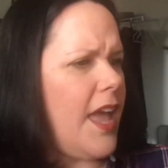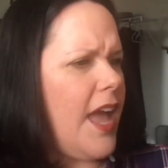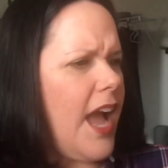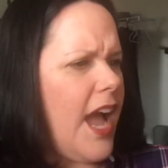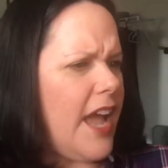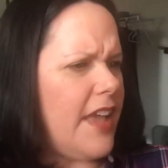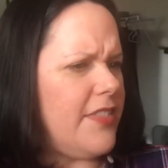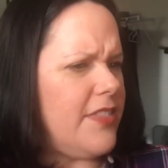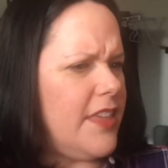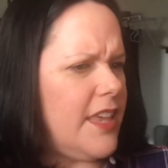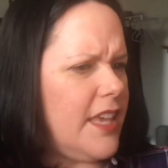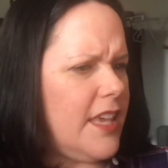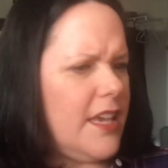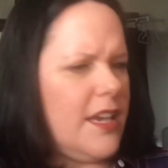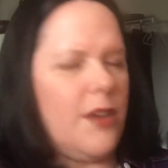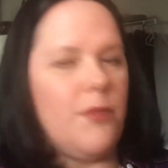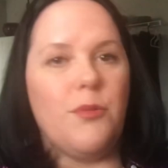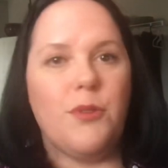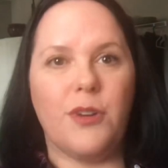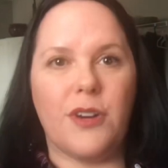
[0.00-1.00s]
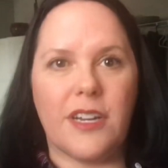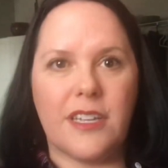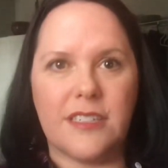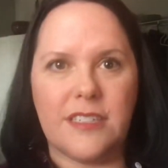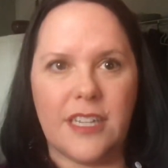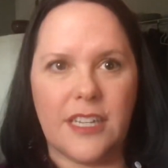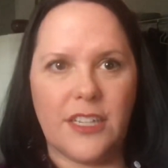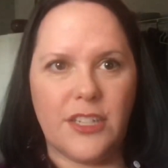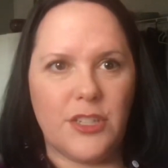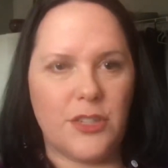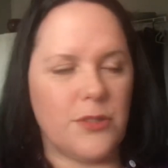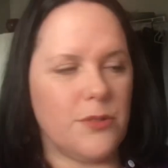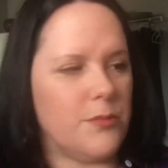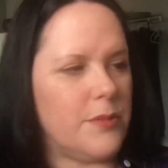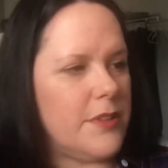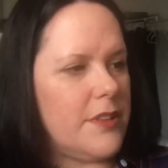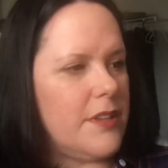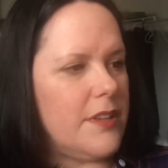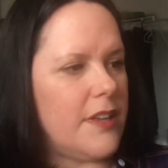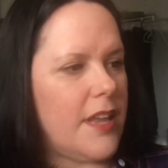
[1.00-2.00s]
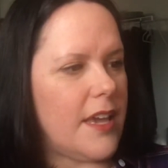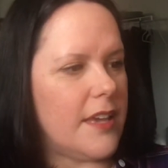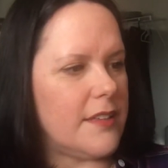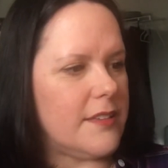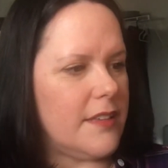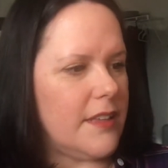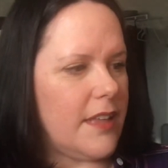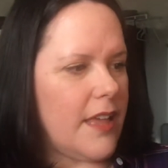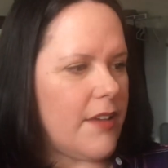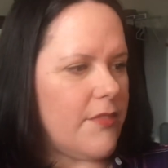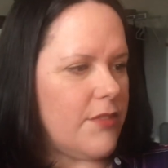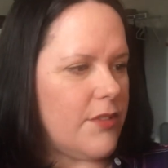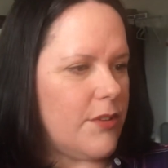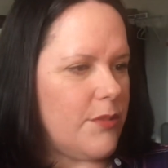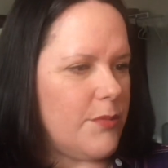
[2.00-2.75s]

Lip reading: I think we'll continue with the next level,